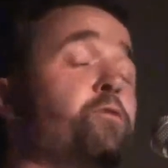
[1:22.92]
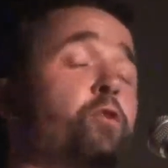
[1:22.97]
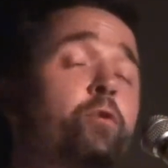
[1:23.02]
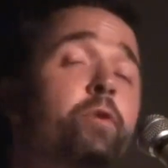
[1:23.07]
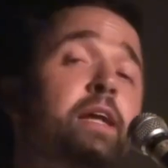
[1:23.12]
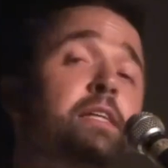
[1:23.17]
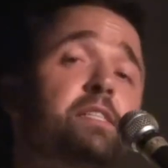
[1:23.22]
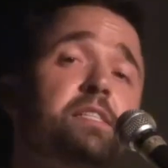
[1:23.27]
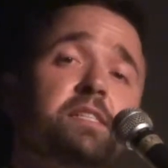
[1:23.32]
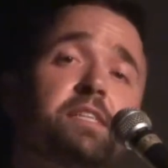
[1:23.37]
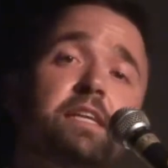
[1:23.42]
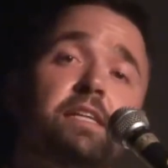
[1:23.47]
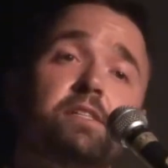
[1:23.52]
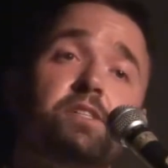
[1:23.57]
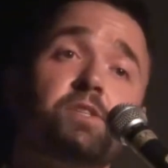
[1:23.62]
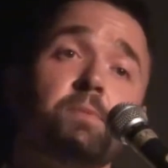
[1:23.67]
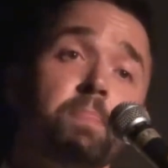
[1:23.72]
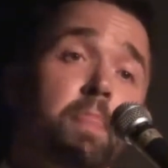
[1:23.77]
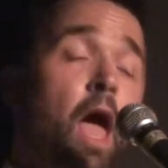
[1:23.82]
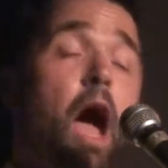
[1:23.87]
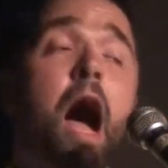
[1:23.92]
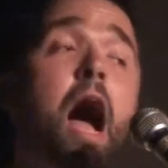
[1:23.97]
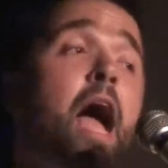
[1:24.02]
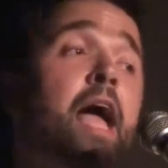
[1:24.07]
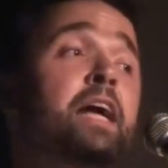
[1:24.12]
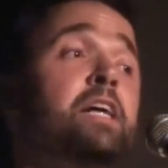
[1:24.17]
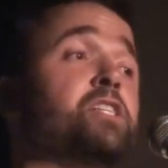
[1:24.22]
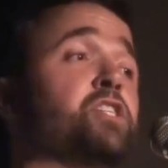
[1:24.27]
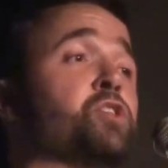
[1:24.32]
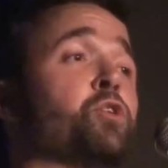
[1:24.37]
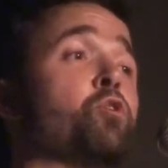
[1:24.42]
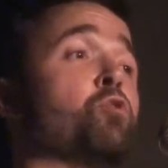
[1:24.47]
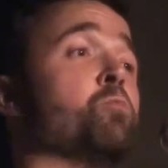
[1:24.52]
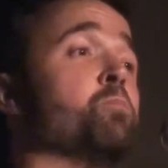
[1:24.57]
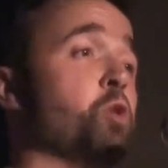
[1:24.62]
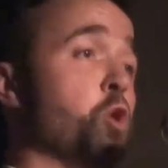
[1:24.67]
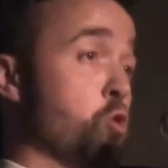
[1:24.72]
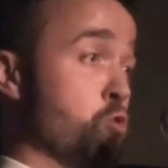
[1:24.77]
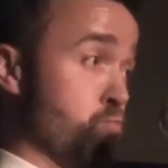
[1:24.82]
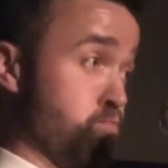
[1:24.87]
For instance, I
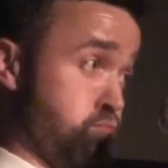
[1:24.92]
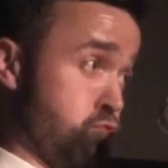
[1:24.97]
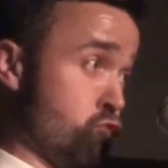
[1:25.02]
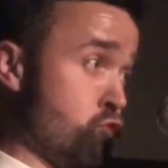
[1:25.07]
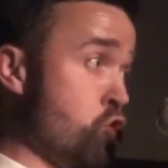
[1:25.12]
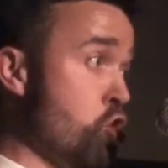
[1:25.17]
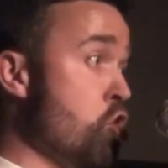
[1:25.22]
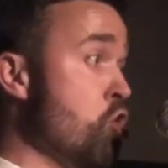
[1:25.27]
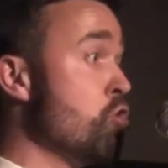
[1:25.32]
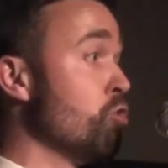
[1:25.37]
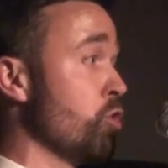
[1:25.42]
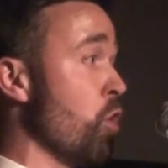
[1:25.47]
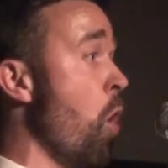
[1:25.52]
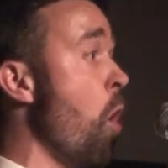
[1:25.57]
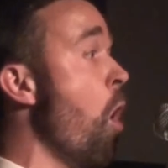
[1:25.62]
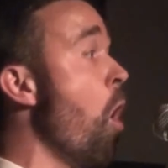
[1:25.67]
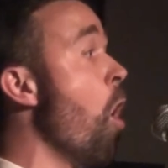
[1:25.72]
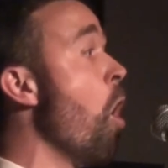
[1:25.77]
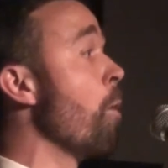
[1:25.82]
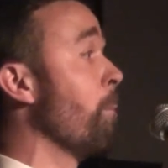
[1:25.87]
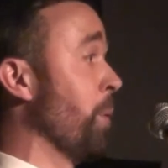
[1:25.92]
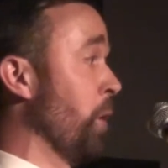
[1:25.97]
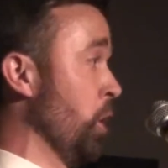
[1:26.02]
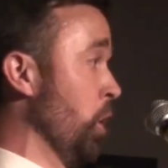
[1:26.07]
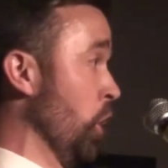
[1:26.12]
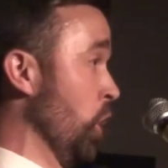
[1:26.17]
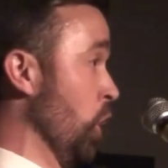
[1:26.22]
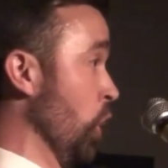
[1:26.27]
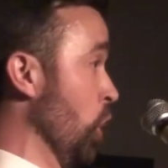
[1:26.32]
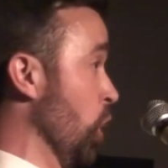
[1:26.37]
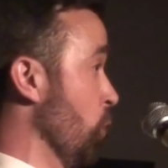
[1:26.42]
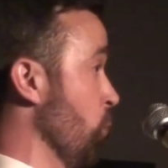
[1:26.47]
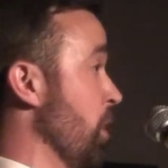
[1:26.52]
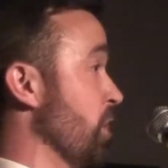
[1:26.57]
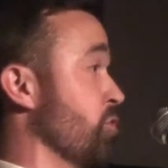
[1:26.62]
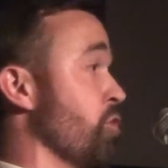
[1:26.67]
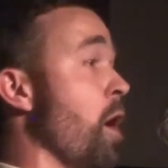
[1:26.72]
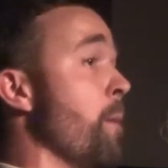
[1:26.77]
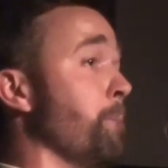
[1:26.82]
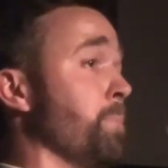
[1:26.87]
assume you brew your beer
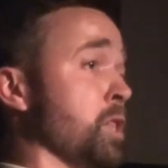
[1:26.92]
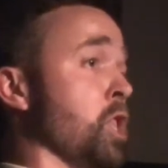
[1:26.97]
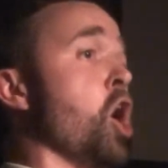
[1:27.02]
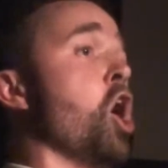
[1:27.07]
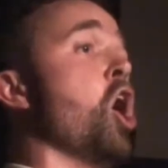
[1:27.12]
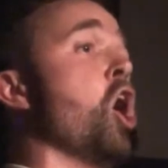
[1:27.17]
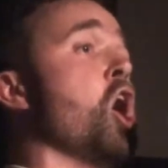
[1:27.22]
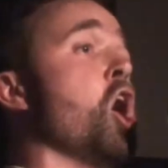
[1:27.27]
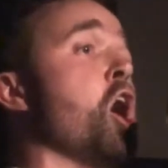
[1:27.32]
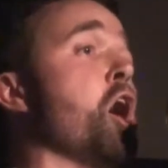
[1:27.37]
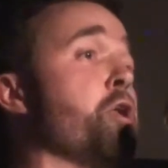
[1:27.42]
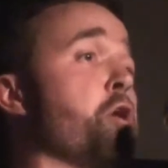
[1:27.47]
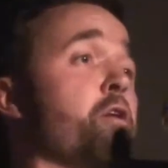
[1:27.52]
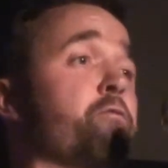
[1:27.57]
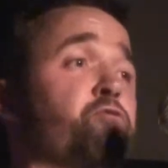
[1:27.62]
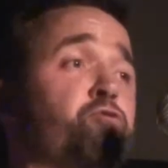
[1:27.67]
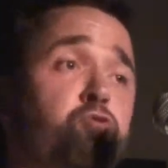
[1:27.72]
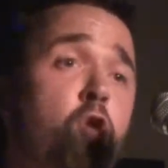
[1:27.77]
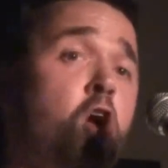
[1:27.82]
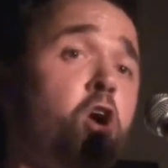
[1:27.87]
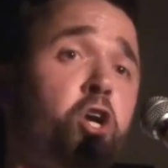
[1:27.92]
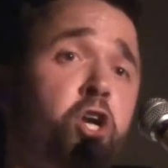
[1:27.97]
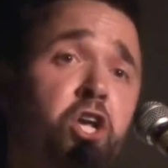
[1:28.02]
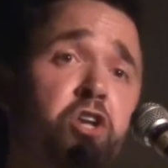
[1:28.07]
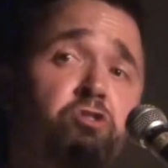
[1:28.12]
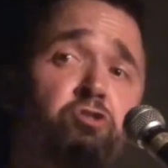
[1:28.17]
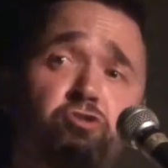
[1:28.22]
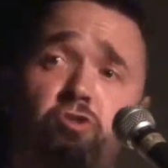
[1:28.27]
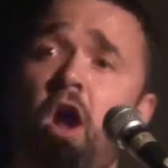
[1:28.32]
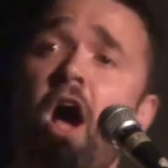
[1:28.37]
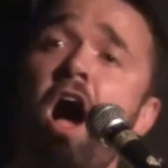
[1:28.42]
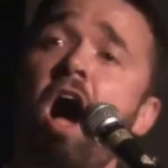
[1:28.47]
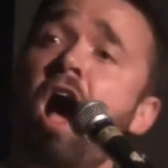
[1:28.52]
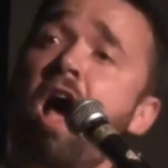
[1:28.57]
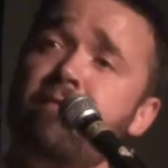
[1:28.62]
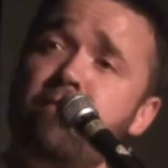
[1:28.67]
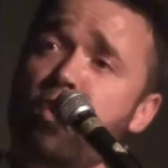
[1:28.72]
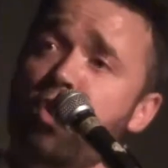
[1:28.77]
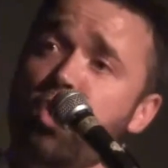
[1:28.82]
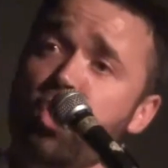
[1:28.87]
with the blood of drunken
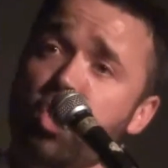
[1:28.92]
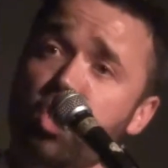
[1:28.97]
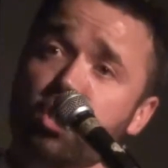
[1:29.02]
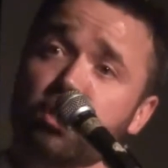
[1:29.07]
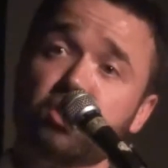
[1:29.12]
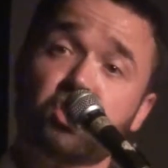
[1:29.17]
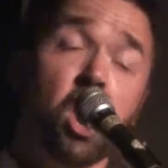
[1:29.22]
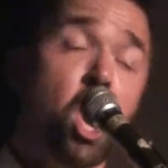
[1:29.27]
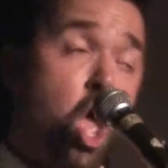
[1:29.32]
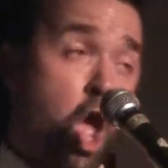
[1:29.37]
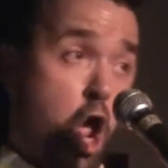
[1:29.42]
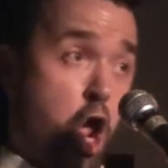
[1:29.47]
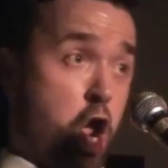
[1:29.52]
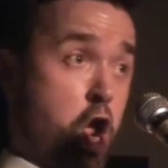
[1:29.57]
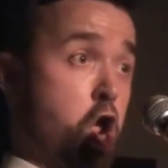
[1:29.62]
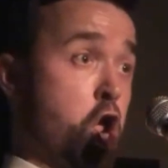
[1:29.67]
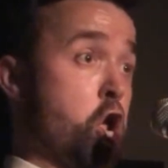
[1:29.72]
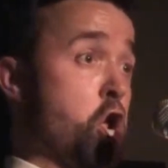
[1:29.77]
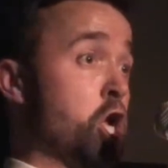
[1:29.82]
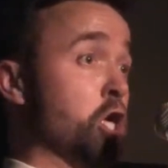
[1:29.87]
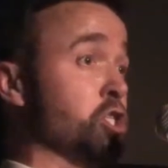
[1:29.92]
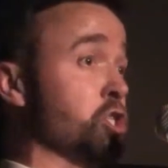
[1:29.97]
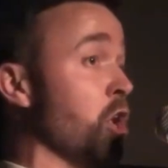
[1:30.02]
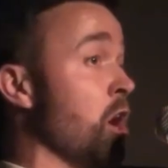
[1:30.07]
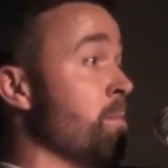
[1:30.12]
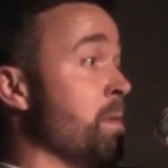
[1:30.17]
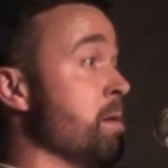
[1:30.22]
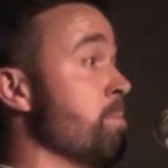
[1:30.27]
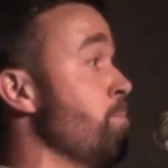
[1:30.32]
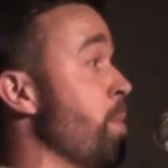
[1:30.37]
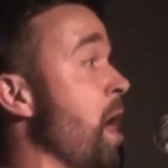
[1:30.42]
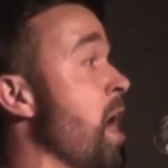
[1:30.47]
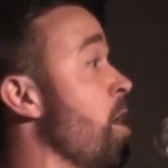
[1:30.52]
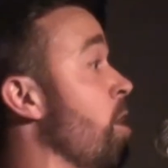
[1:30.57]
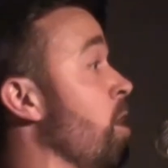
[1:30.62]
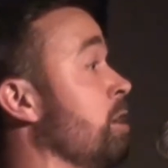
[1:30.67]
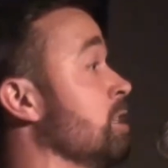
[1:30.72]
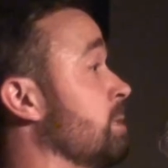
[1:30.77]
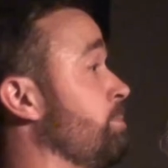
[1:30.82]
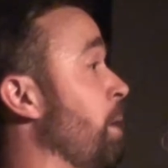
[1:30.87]
drivers, age them in
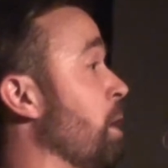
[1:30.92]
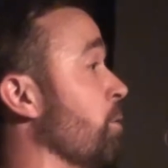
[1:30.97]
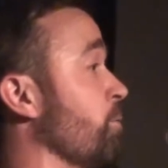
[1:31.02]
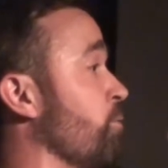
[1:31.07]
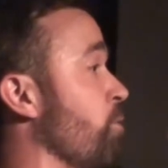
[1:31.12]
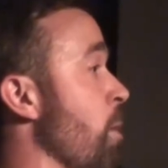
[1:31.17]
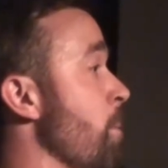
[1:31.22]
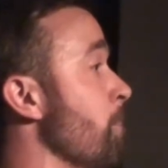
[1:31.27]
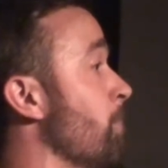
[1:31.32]
barrels built